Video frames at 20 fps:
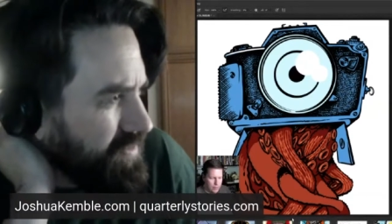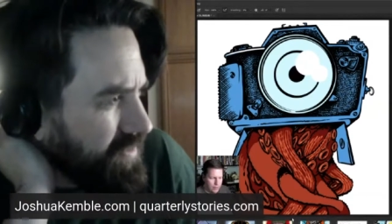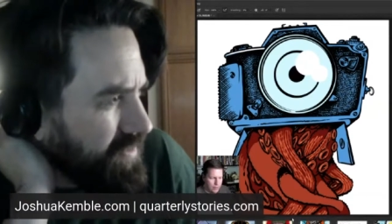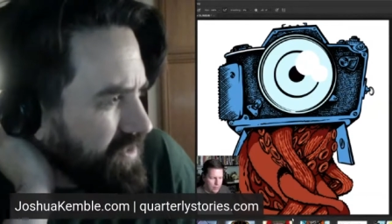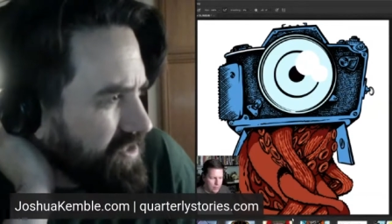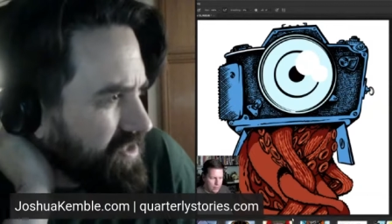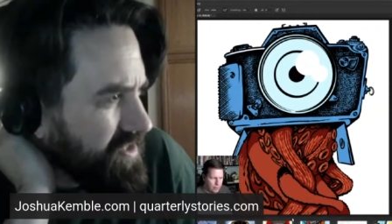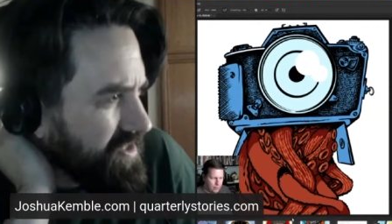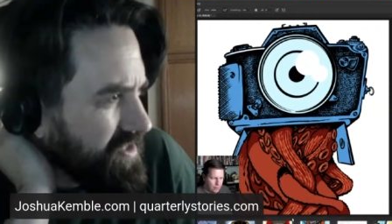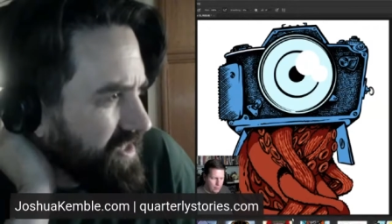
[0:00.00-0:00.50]

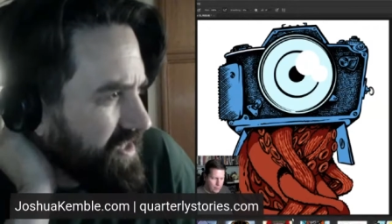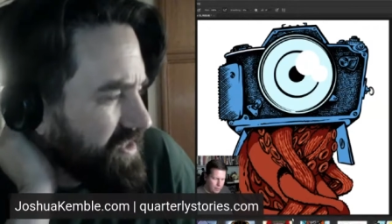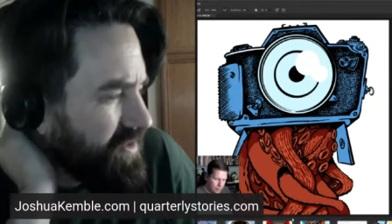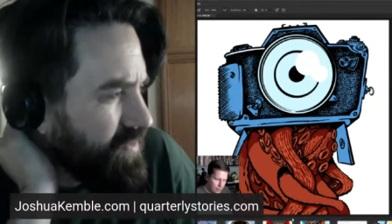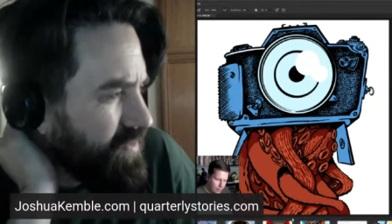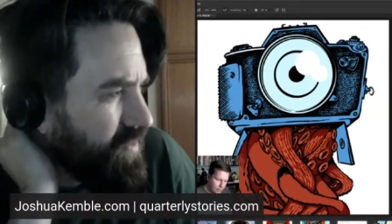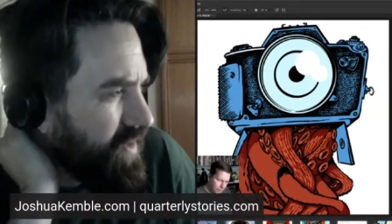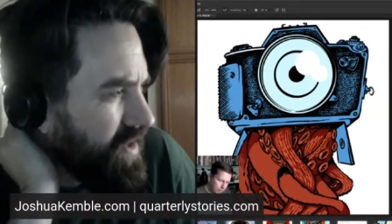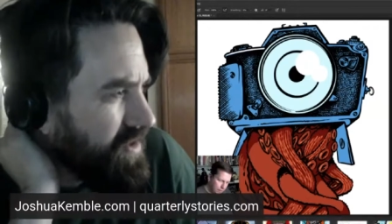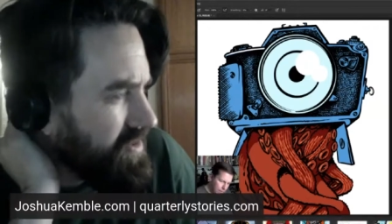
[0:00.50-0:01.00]
which is like
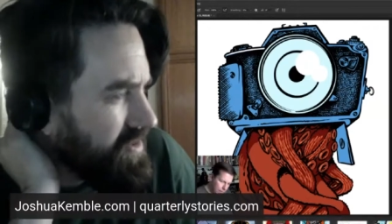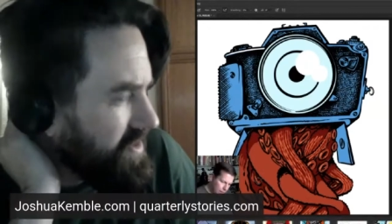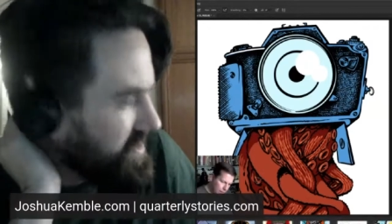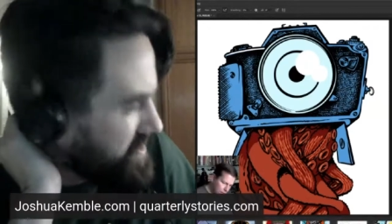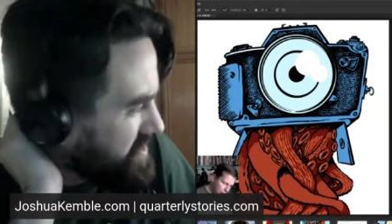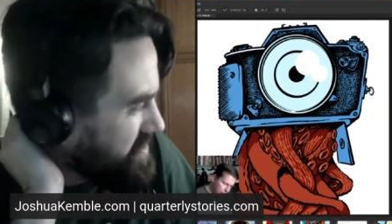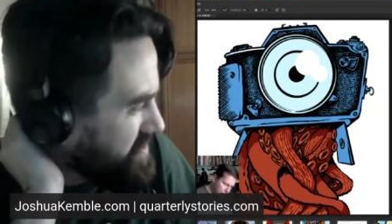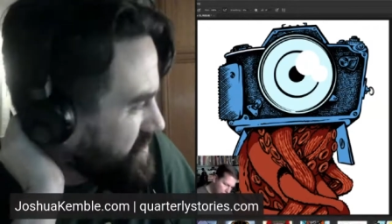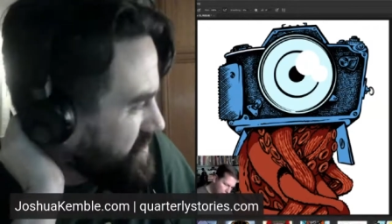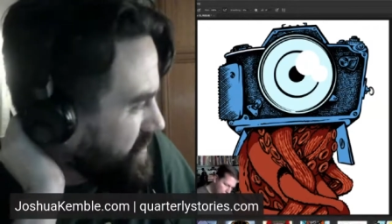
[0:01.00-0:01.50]
the
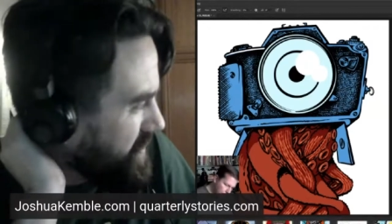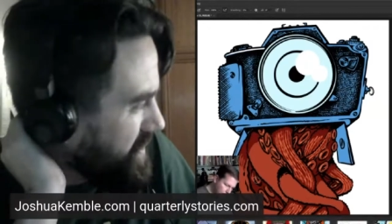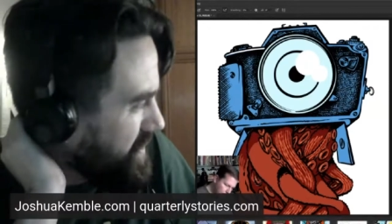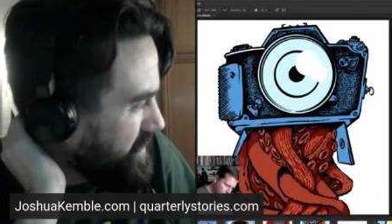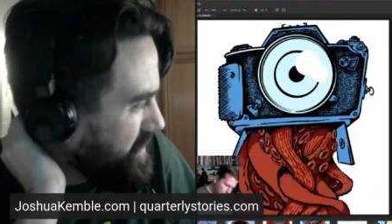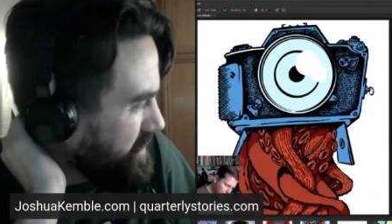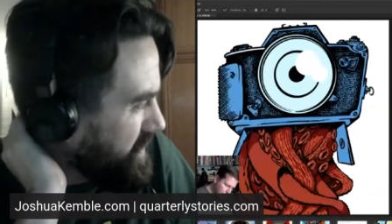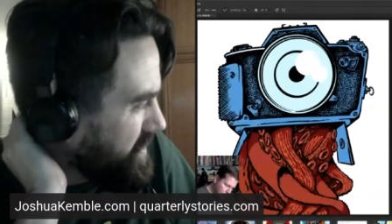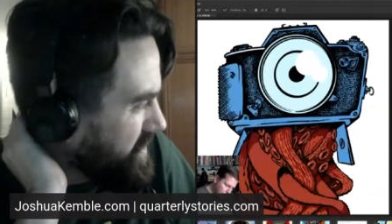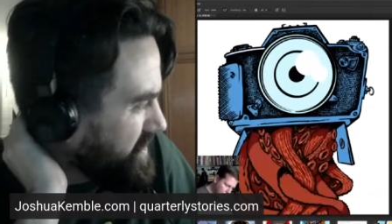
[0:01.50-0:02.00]
weirdest story,
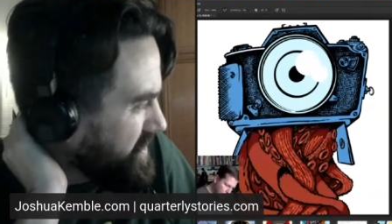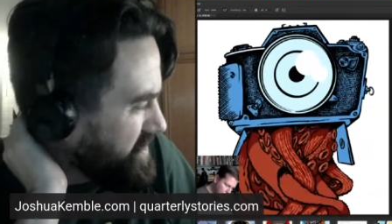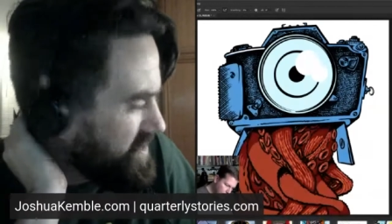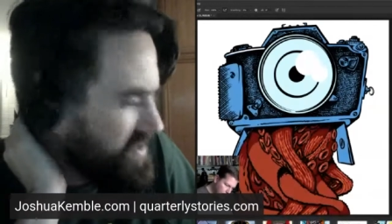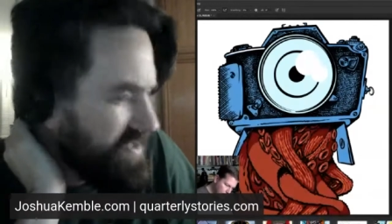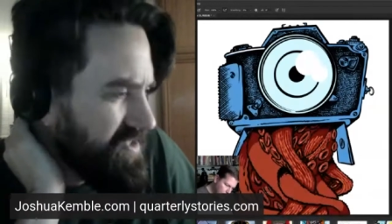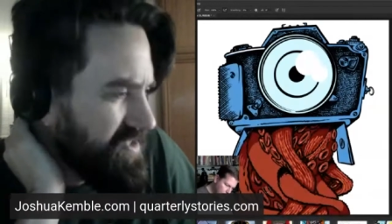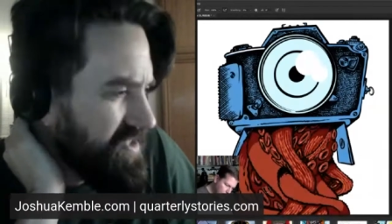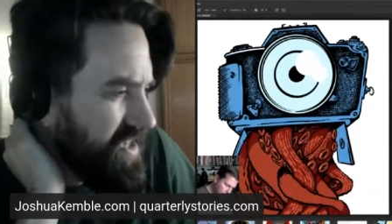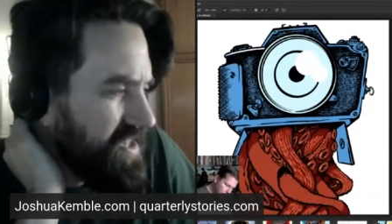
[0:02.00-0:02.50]
where he's
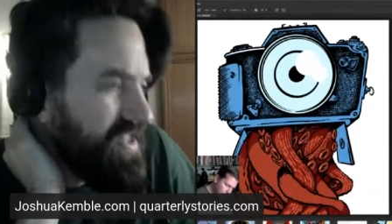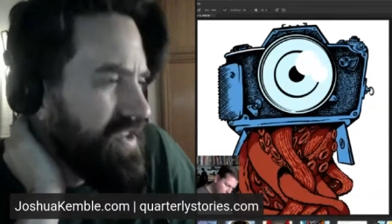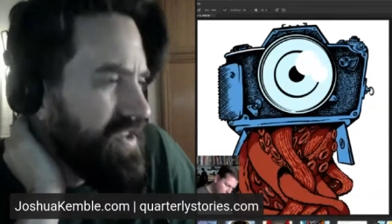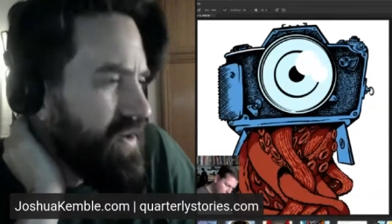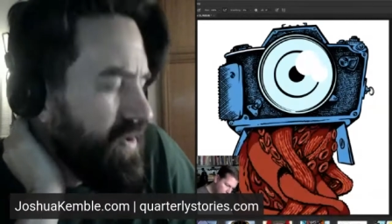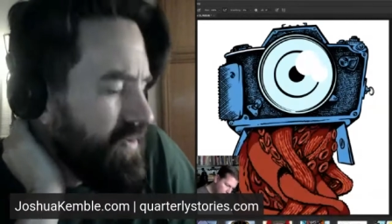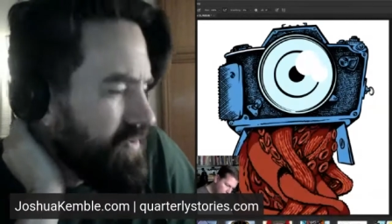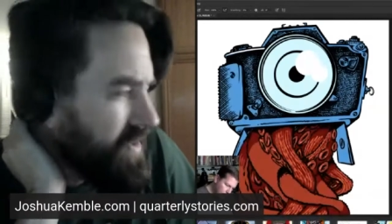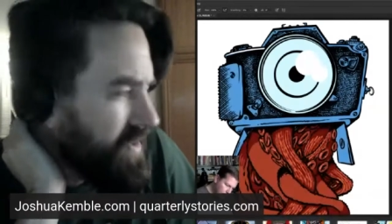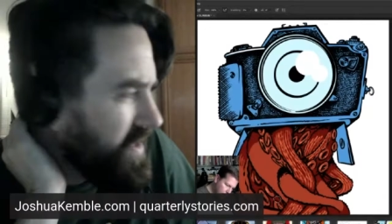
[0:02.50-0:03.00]
just like the
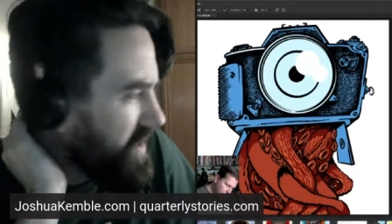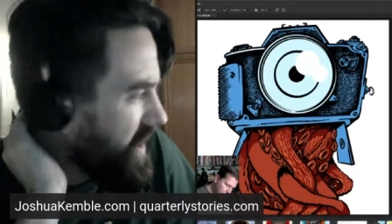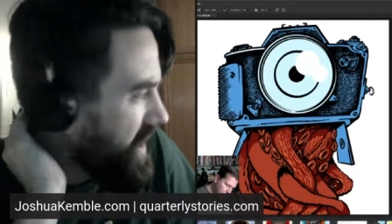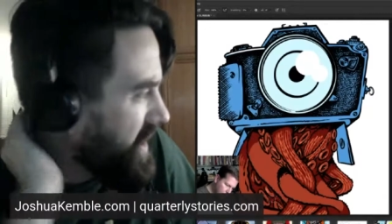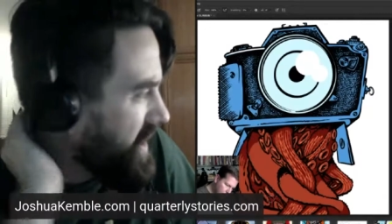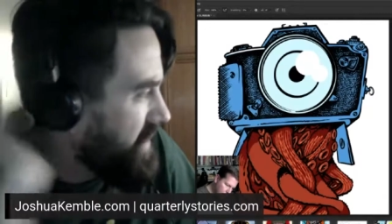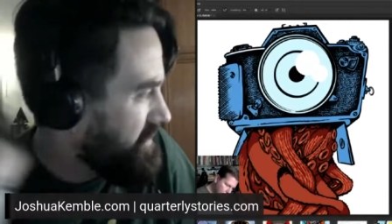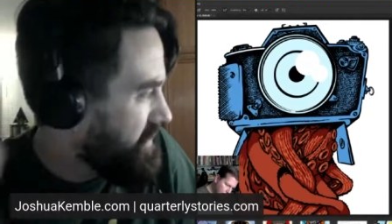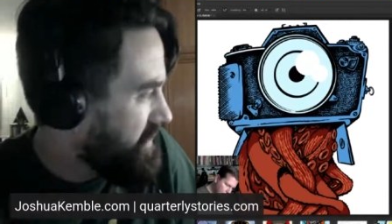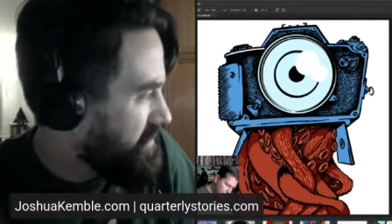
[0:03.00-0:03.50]
only
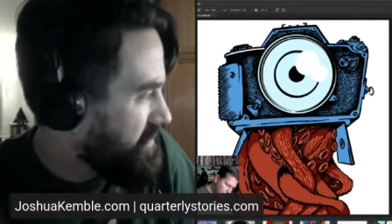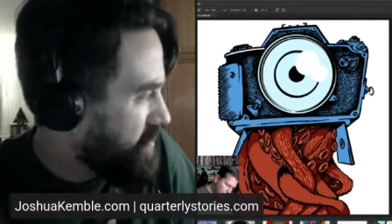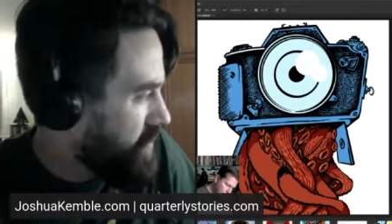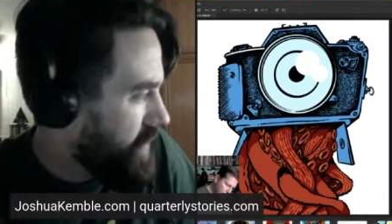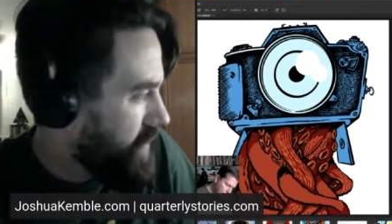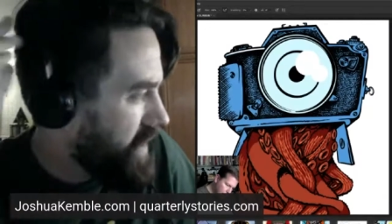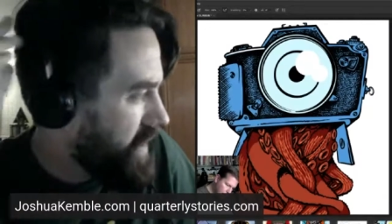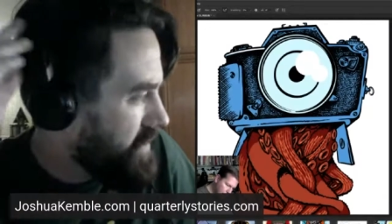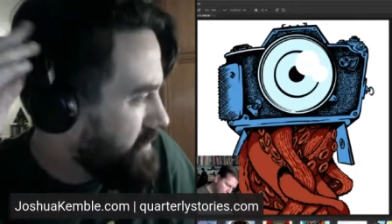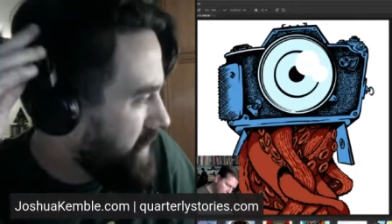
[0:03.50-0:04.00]
guy I've ever
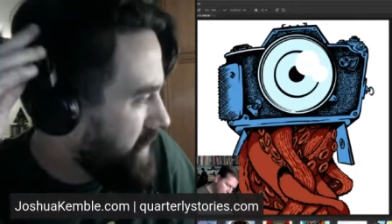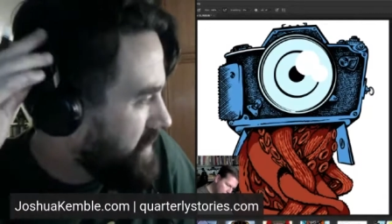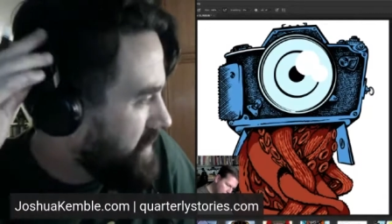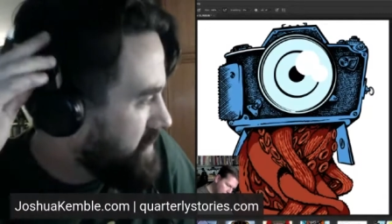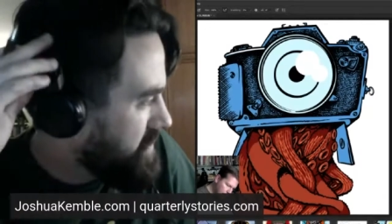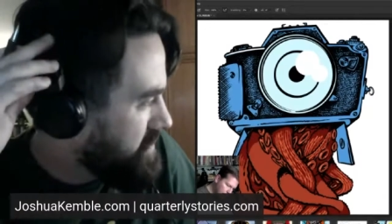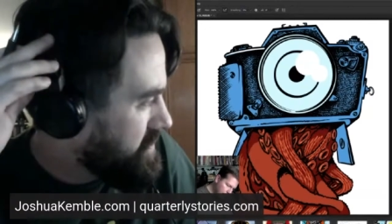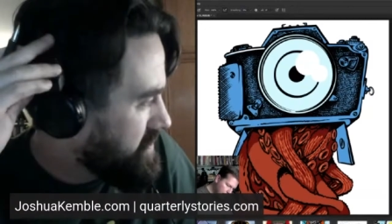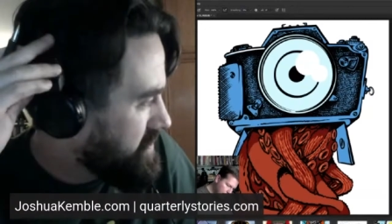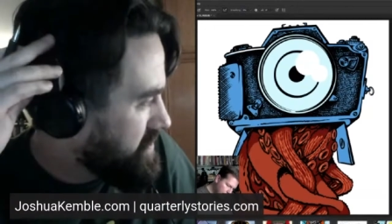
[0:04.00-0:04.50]
read
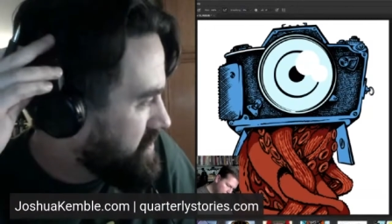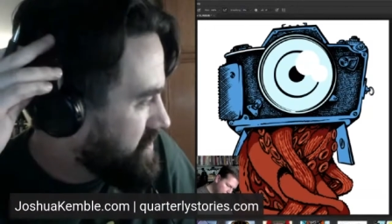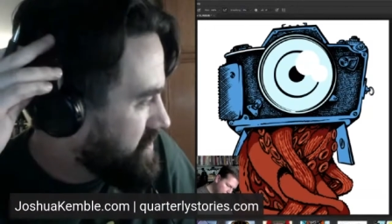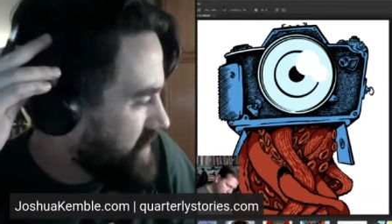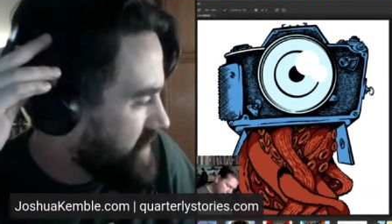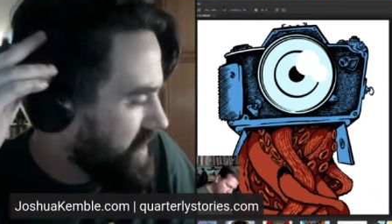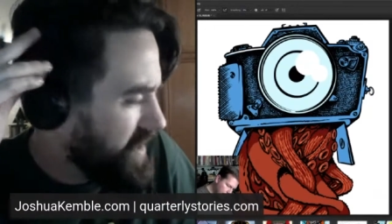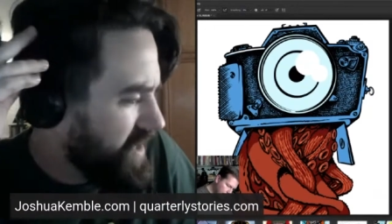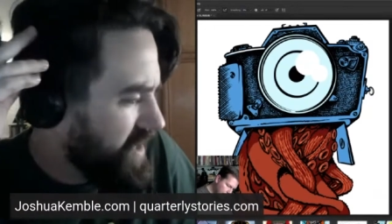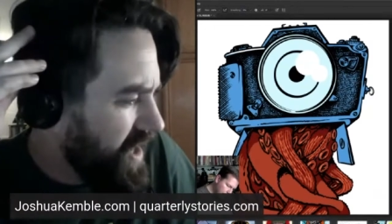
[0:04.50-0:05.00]
about who was
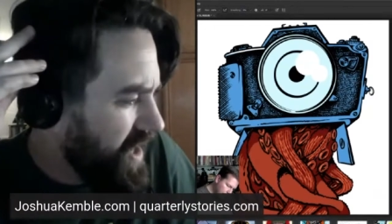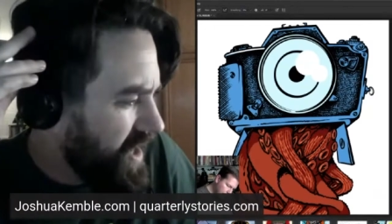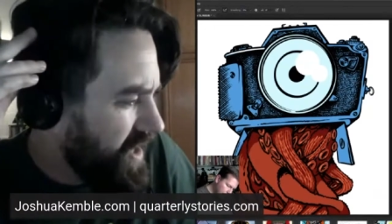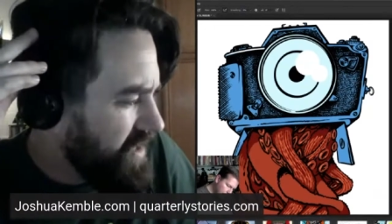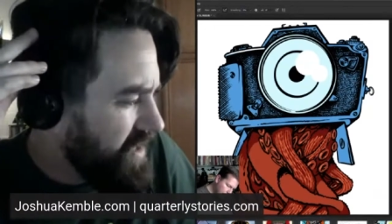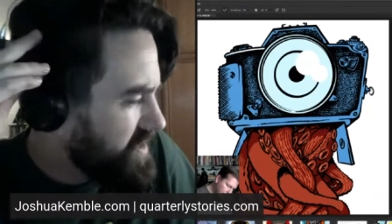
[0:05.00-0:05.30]
just like, yeah, I did